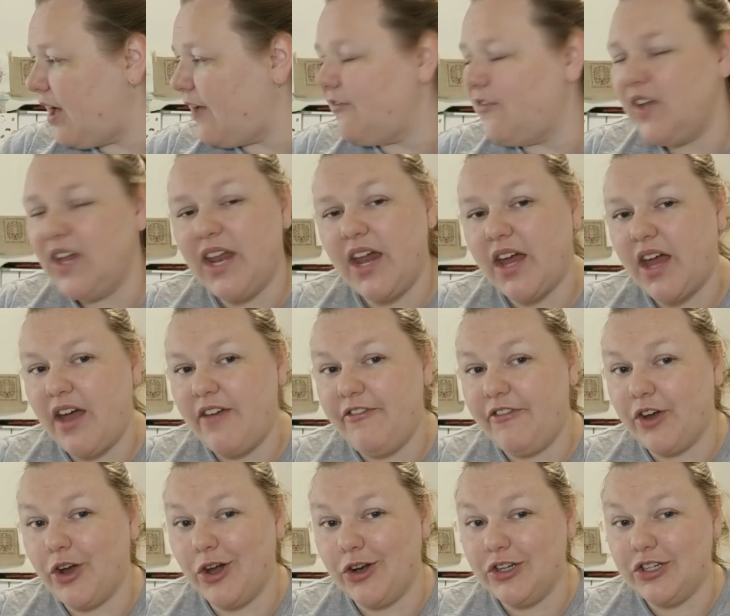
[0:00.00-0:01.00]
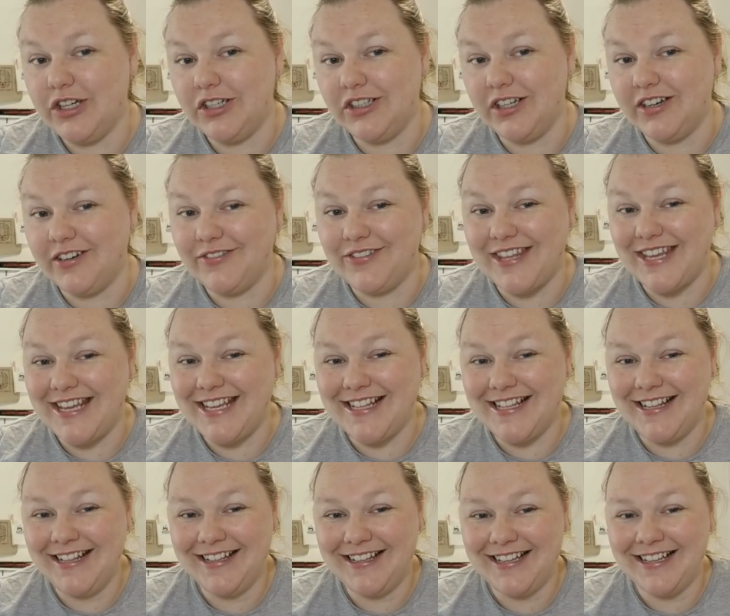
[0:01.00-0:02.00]
I feel like I've forgotten a lot of
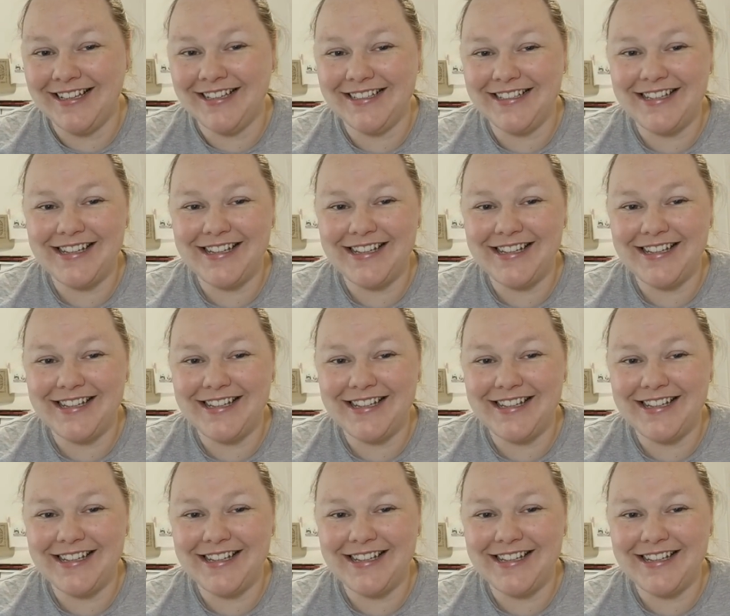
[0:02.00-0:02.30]
things.